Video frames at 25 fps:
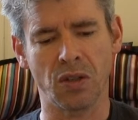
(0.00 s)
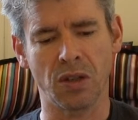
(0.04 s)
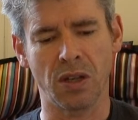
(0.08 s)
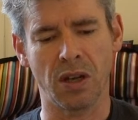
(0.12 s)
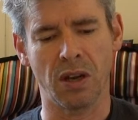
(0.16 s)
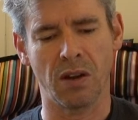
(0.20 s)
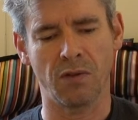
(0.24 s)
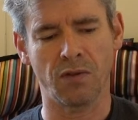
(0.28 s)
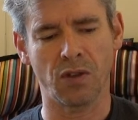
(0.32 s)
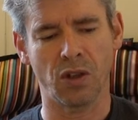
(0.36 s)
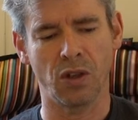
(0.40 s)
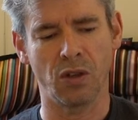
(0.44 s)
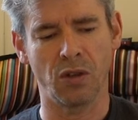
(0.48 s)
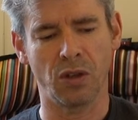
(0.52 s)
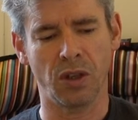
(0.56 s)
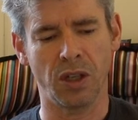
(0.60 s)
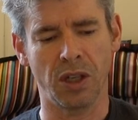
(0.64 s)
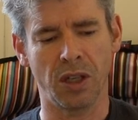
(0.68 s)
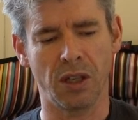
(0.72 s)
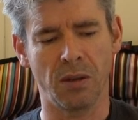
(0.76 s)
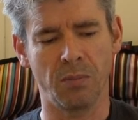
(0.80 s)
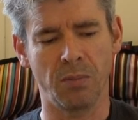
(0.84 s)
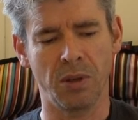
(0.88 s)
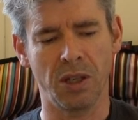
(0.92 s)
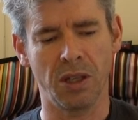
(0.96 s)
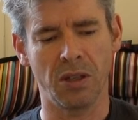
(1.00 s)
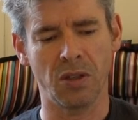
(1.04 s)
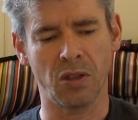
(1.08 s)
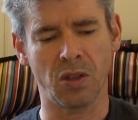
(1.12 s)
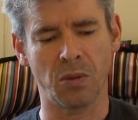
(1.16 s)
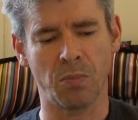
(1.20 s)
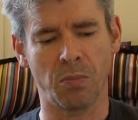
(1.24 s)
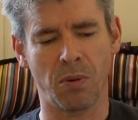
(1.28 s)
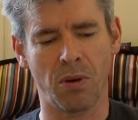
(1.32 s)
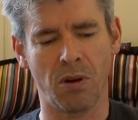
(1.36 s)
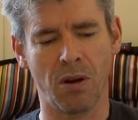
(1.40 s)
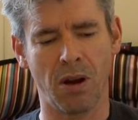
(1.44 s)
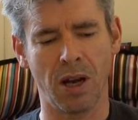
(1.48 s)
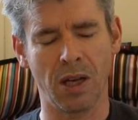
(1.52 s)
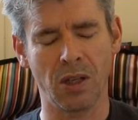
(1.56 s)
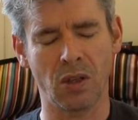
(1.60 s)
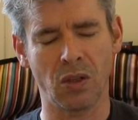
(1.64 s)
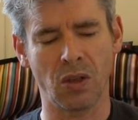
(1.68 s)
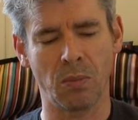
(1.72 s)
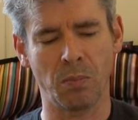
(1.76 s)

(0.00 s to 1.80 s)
and after looking at me in surprise,